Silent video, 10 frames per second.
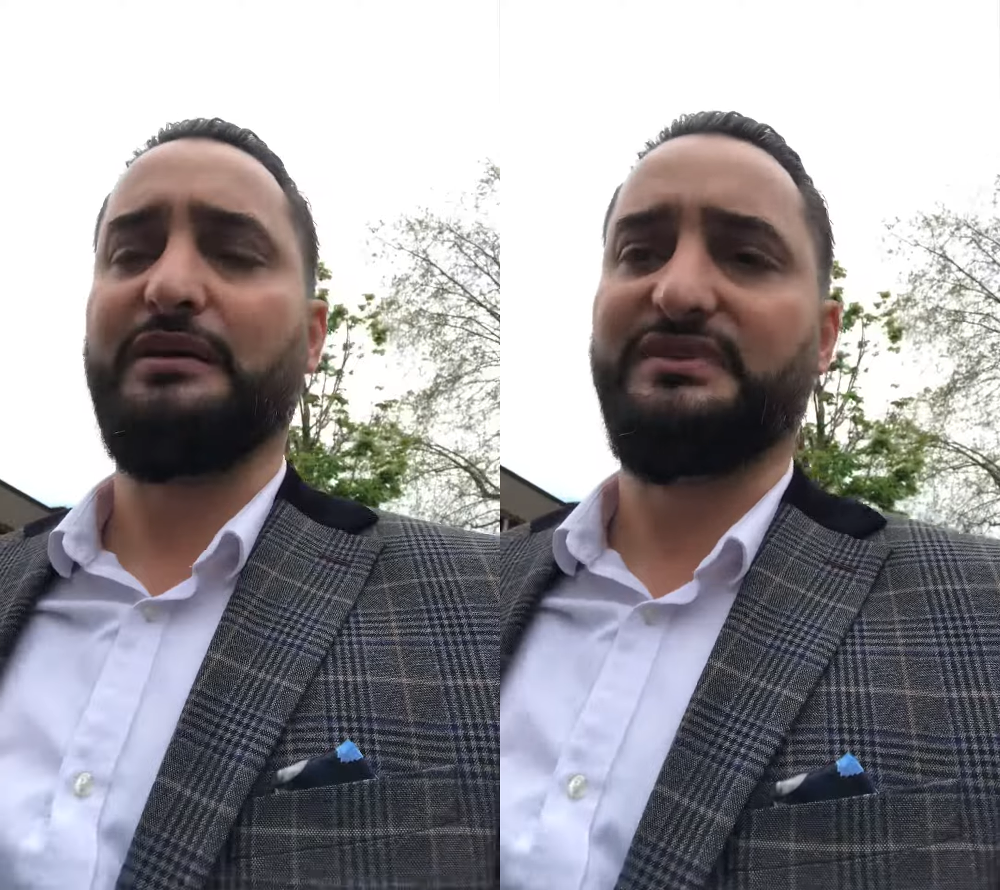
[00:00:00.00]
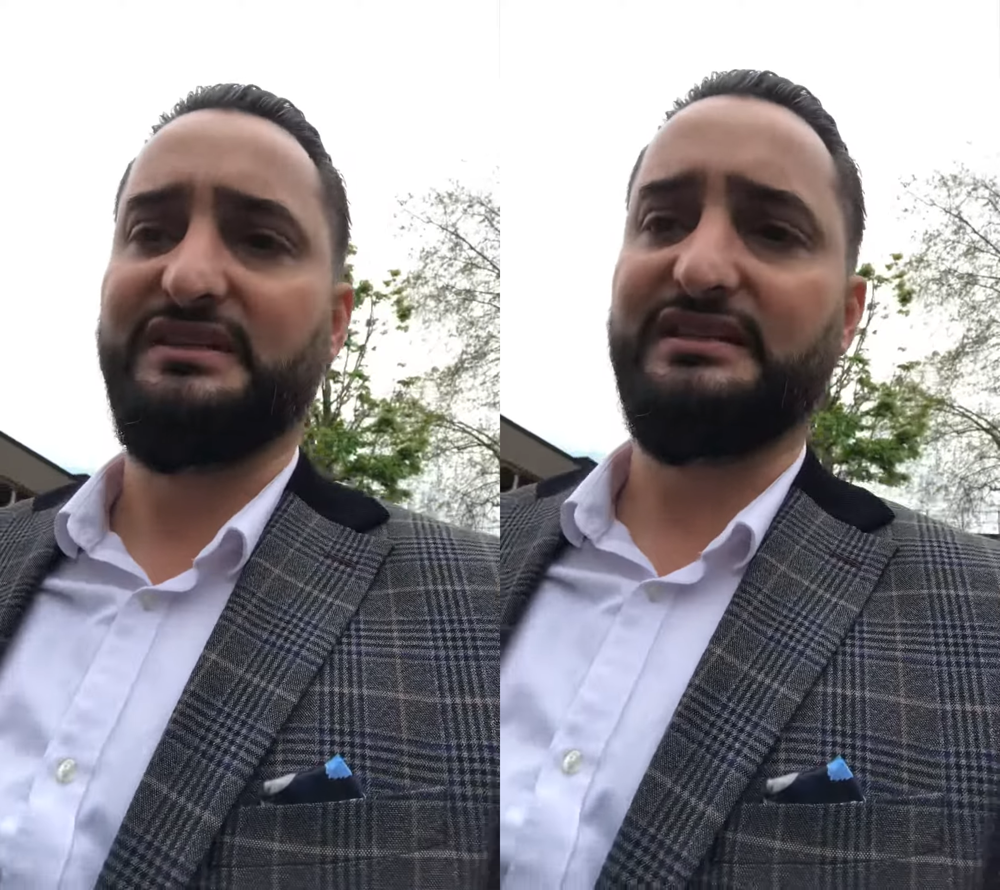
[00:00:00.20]

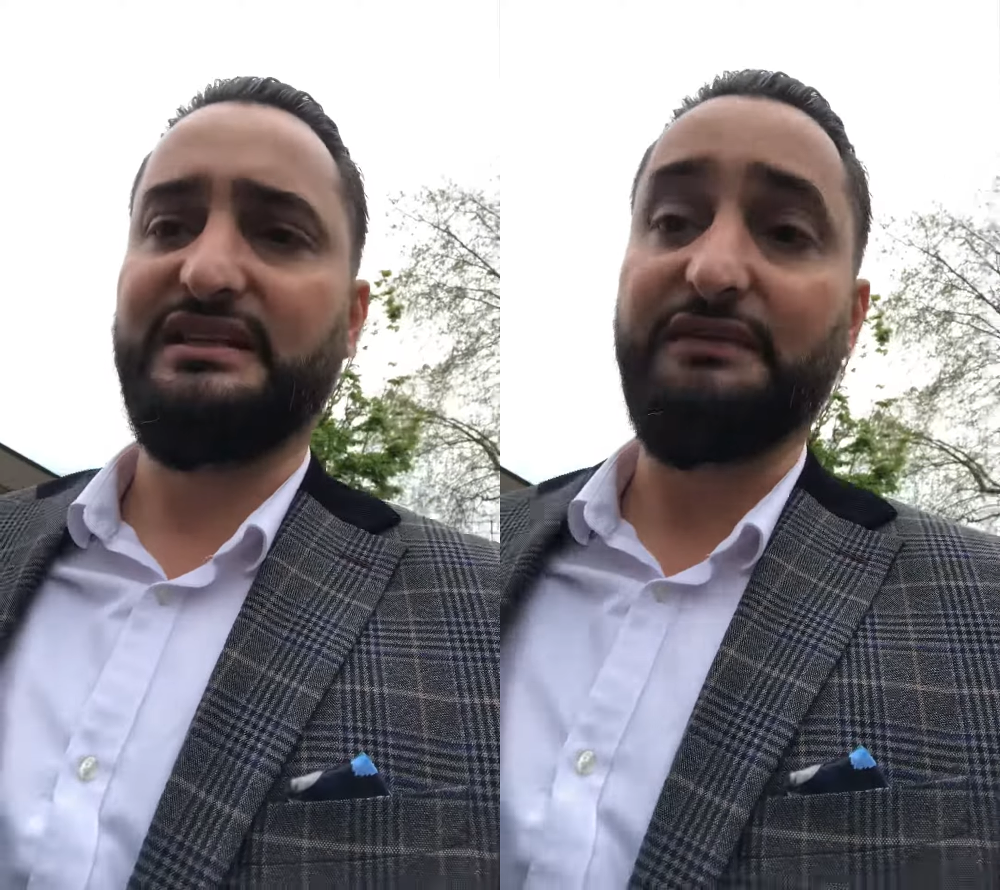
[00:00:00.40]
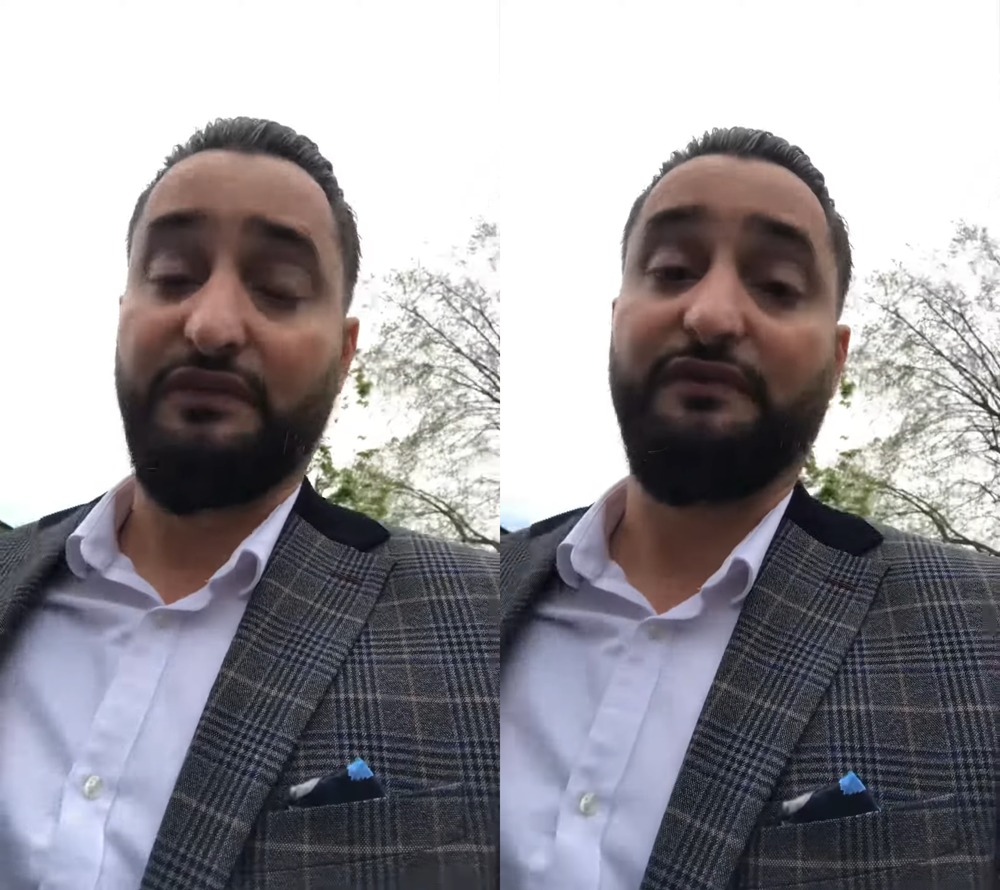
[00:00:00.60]
to see
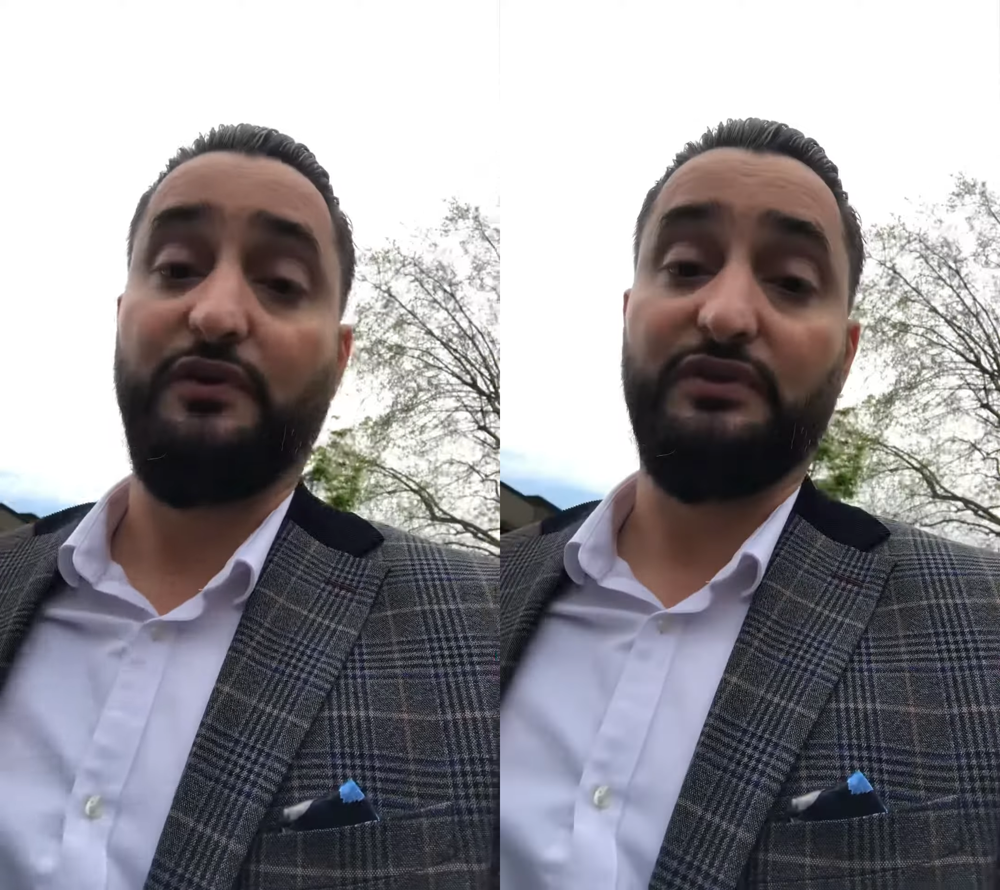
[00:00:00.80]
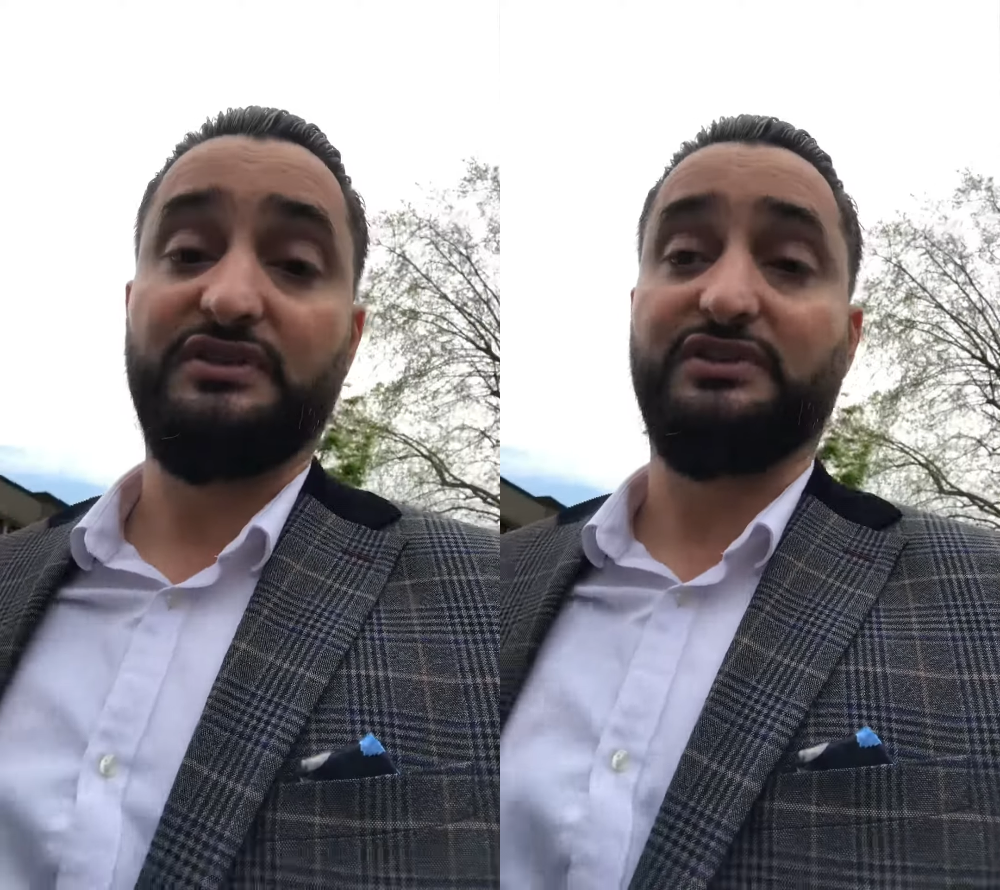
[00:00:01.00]
if your
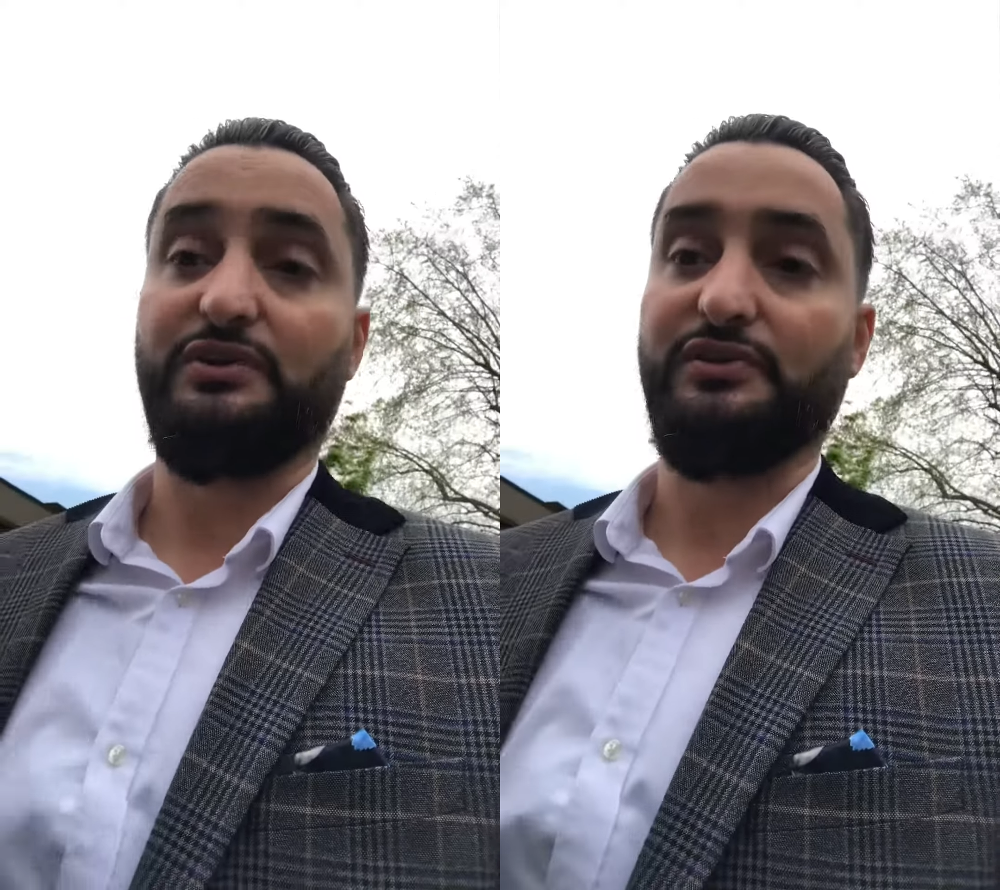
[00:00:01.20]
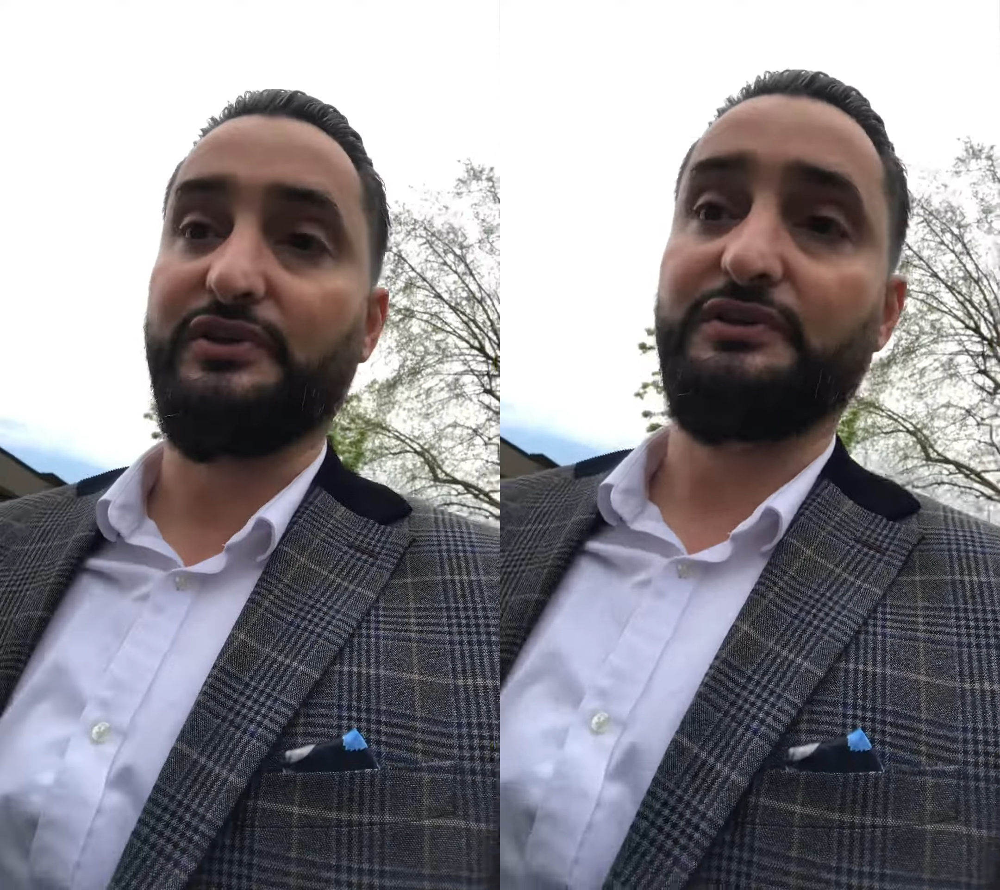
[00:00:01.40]
phone is
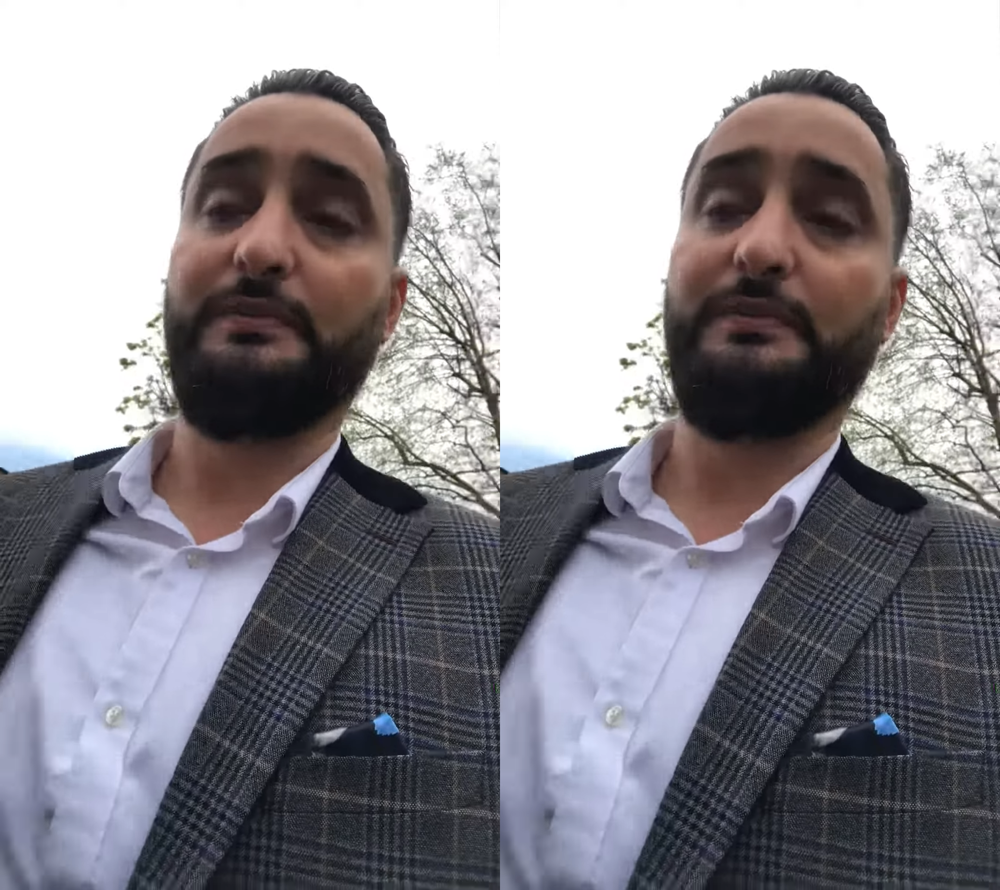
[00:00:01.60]
stolen